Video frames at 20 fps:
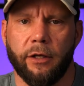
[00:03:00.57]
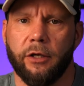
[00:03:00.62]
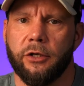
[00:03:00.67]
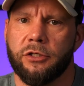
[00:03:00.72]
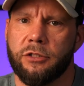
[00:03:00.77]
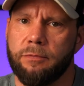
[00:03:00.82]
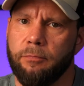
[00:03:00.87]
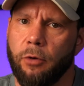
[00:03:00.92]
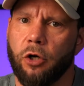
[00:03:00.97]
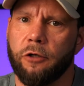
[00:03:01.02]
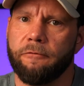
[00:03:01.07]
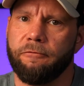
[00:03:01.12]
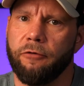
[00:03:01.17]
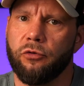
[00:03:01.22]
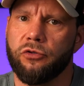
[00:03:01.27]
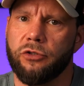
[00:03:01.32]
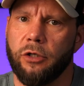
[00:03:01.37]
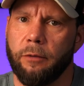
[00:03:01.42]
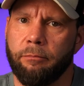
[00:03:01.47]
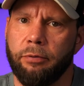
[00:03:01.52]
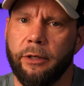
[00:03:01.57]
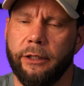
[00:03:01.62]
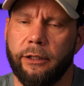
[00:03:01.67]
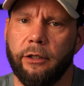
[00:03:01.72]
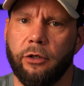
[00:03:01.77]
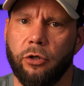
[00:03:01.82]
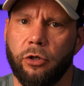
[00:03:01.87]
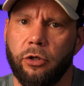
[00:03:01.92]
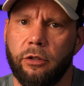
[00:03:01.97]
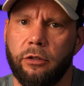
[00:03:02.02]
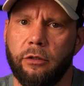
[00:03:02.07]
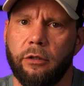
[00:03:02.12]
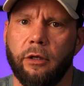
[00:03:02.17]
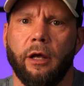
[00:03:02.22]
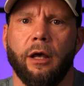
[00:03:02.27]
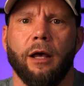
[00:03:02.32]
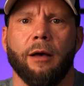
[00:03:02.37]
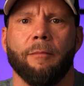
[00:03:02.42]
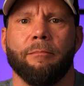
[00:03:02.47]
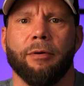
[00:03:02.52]
Smartphones are pretty good,
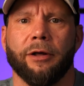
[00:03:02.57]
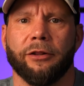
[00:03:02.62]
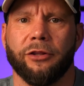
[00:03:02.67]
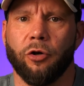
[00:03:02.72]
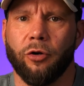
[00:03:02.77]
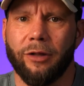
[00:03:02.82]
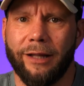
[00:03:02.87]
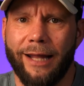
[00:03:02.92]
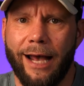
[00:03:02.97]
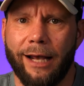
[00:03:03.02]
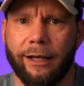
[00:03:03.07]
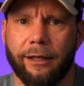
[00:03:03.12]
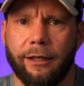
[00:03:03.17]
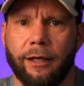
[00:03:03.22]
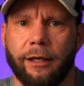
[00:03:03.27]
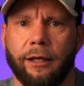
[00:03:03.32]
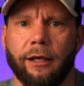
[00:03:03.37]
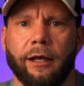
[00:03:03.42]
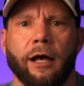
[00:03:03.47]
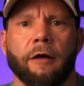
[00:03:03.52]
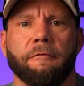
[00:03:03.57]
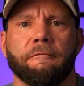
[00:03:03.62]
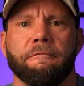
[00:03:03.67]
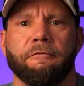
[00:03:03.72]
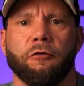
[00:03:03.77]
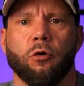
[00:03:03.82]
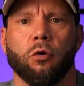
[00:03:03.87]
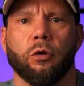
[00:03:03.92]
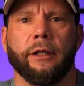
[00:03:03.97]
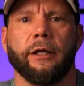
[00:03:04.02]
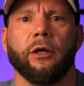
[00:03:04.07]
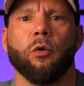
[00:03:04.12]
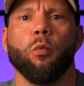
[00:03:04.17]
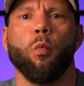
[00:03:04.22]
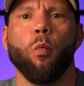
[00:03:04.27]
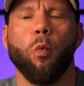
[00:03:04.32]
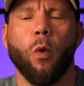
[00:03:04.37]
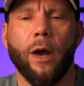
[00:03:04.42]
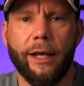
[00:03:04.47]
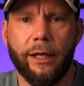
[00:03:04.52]
but they're lacking and
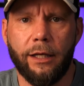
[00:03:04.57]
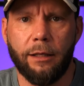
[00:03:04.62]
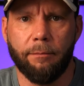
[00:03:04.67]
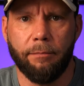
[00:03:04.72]
falling way